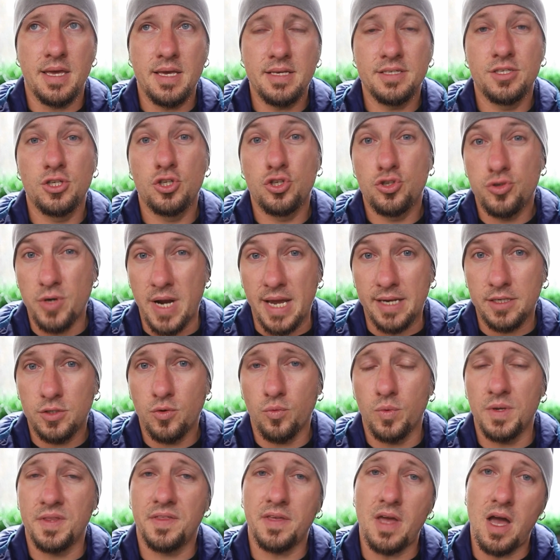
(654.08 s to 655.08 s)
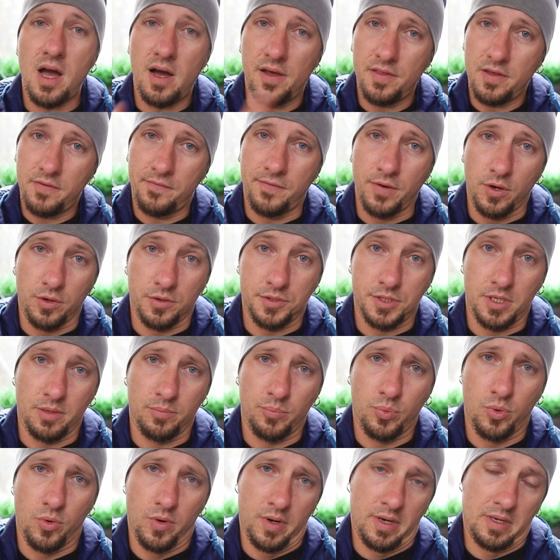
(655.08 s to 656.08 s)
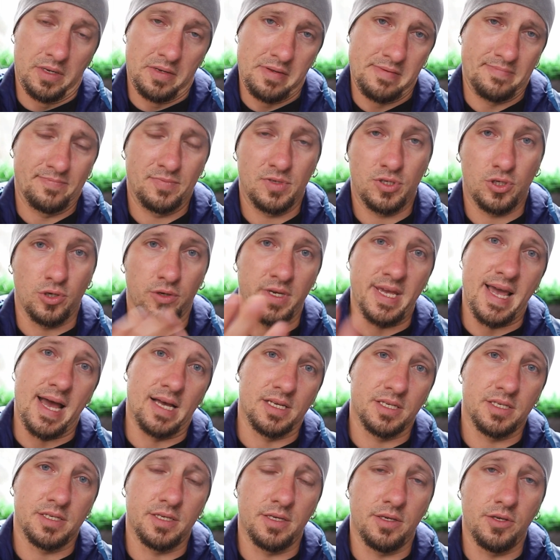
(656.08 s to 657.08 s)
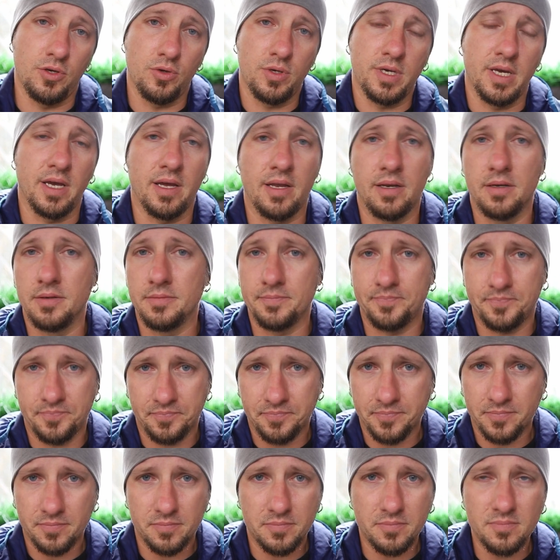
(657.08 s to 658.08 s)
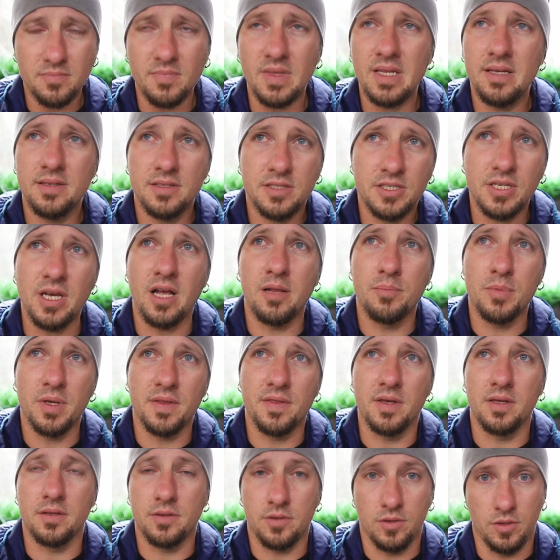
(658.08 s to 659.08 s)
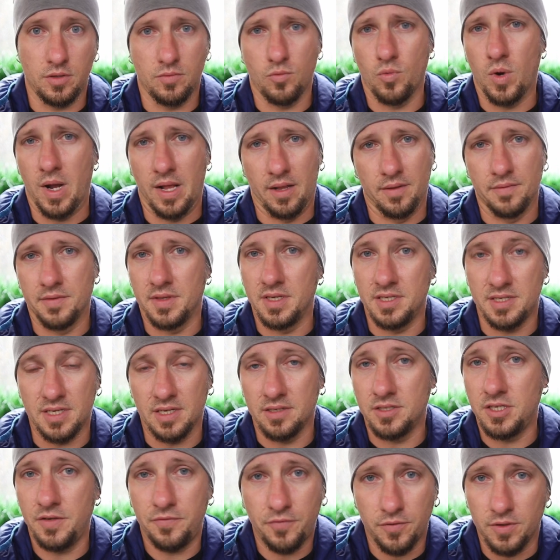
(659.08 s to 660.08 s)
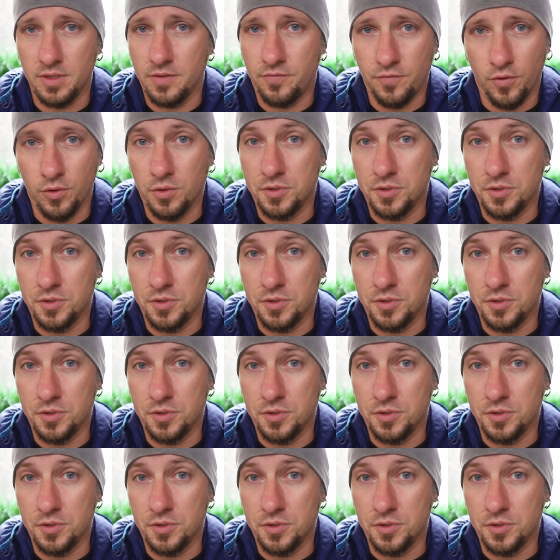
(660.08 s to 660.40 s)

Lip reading: is tracked with other focusing point. So yes, you can tell me that, well, these are different